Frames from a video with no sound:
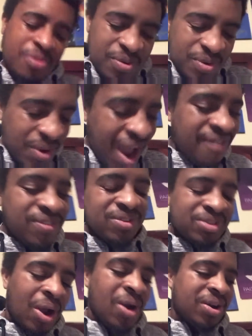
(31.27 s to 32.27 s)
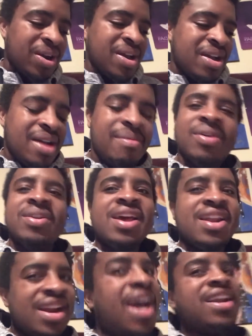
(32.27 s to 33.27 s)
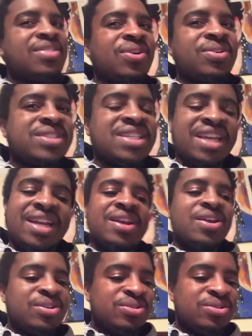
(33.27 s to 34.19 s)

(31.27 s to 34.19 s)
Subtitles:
but we have to talk about Night 13.